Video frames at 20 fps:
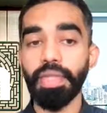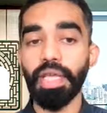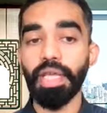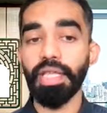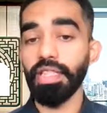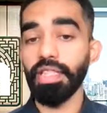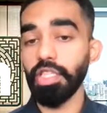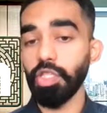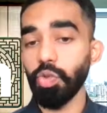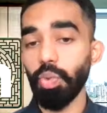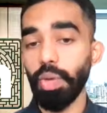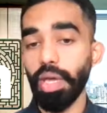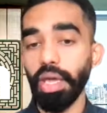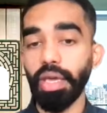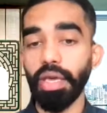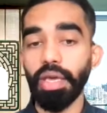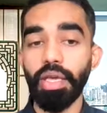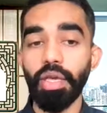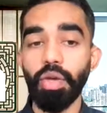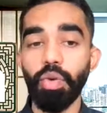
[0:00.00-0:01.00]
And this
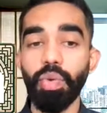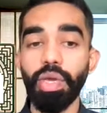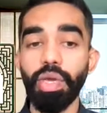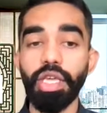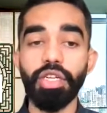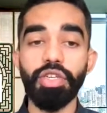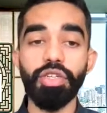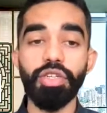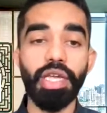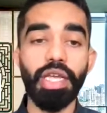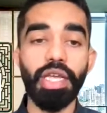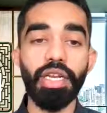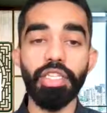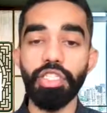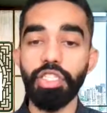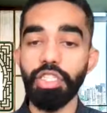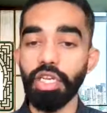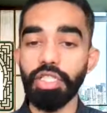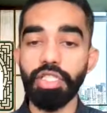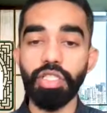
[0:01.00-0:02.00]
way, we can train
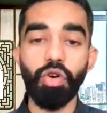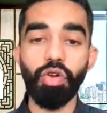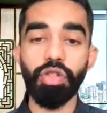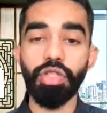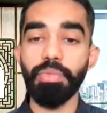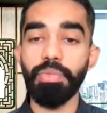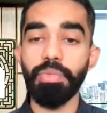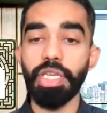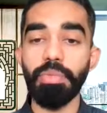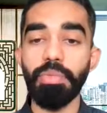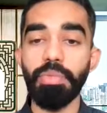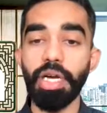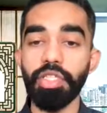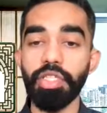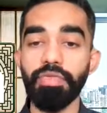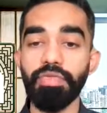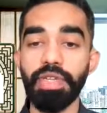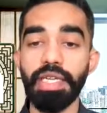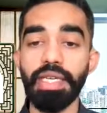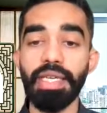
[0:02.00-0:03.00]
just on the mini batch
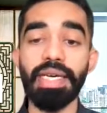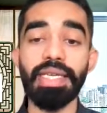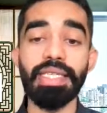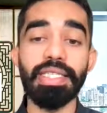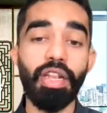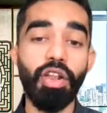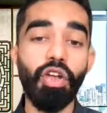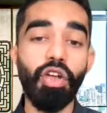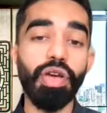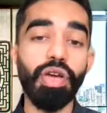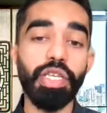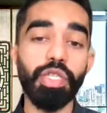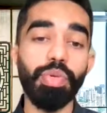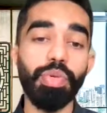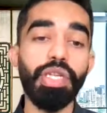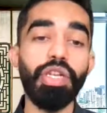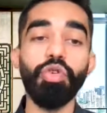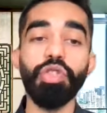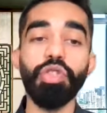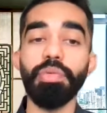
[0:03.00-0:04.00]
of data as long as
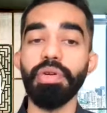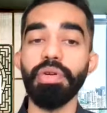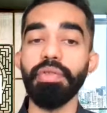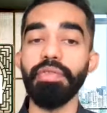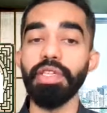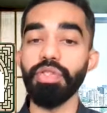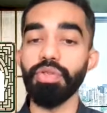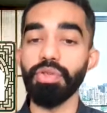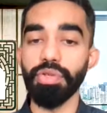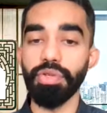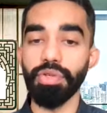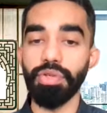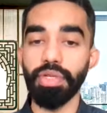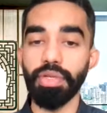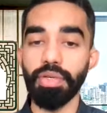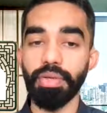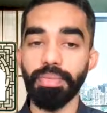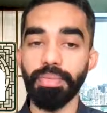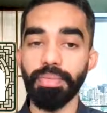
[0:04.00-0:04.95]
we know the previous solution.